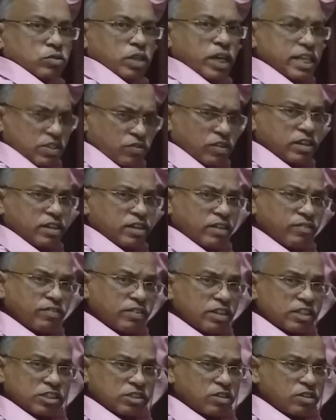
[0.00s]
As per
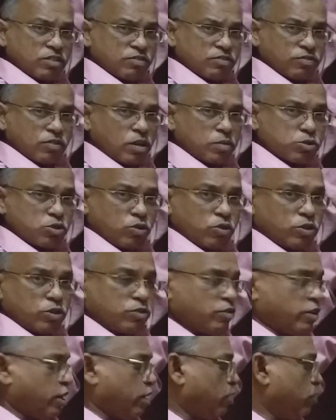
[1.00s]
definition of absolute
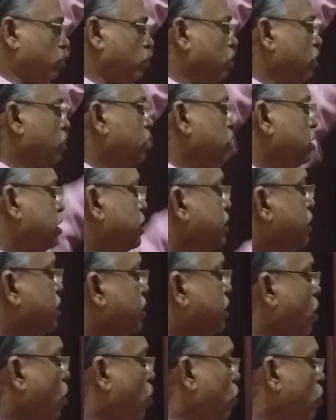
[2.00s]
value.
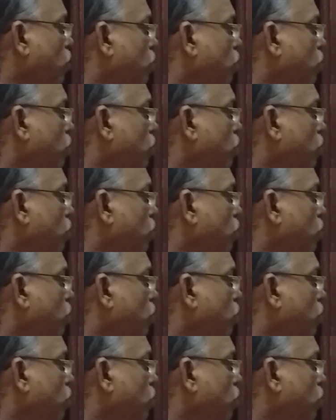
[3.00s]
Now,